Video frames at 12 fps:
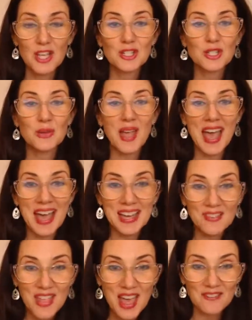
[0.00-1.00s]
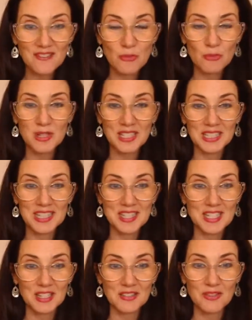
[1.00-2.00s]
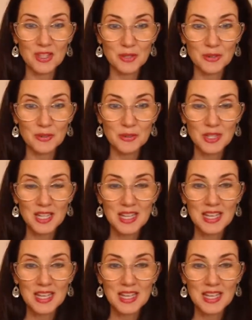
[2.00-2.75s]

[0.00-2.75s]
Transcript: to have that realistic view,